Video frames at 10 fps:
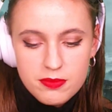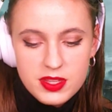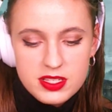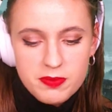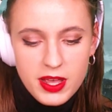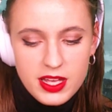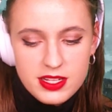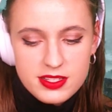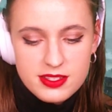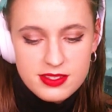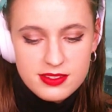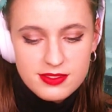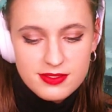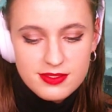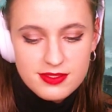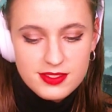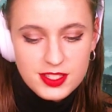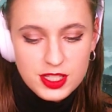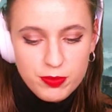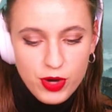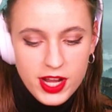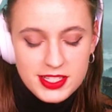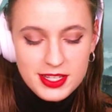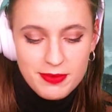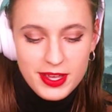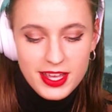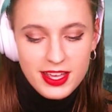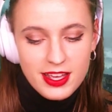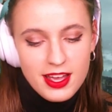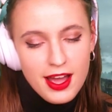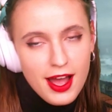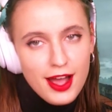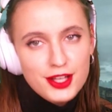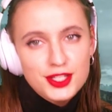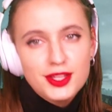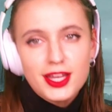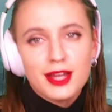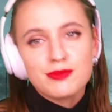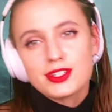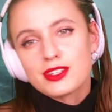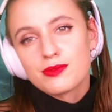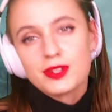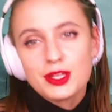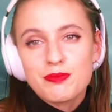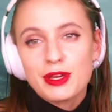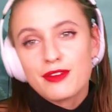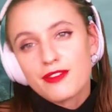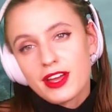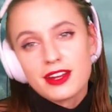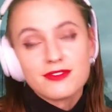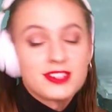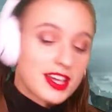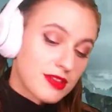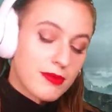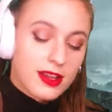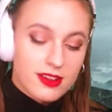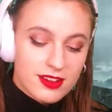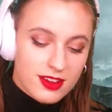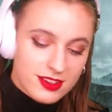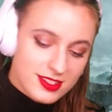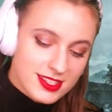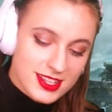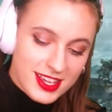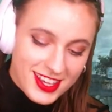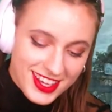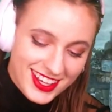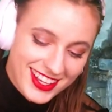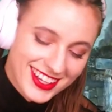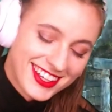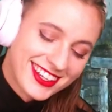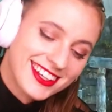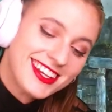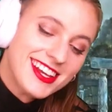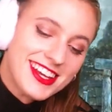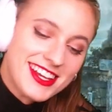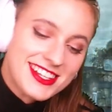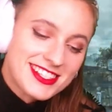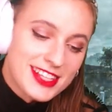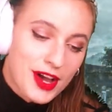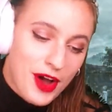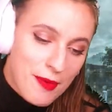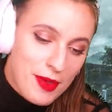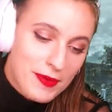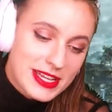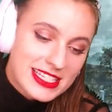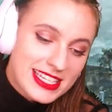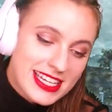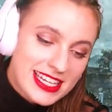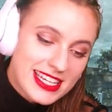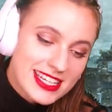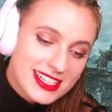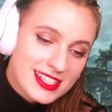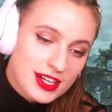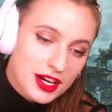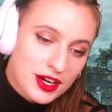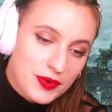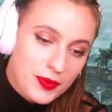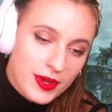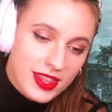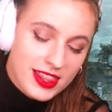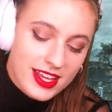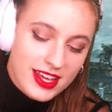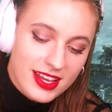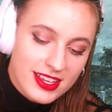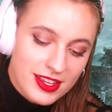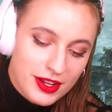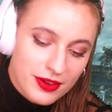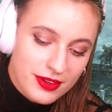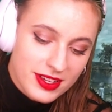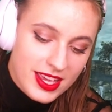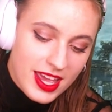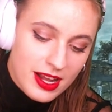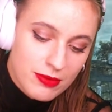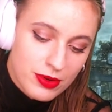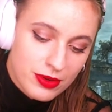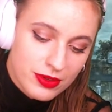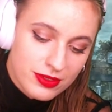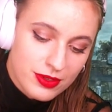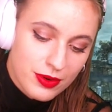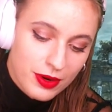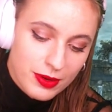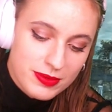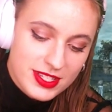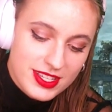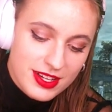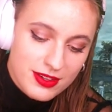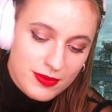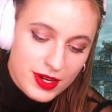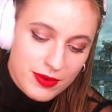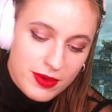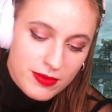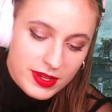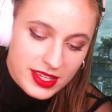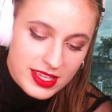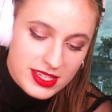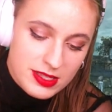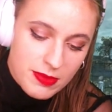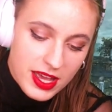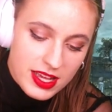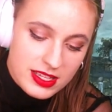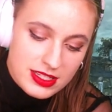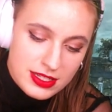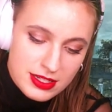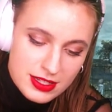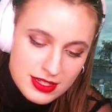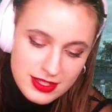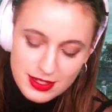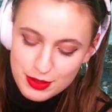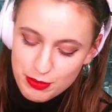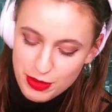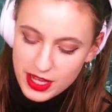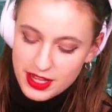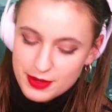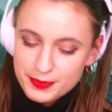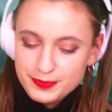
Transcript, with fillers: This band is surprising me. I also think I'm just a really big fan of death metal, honestly. So, I mean, we did start with, you know, Cannibal Corpse, so what did we really expect? But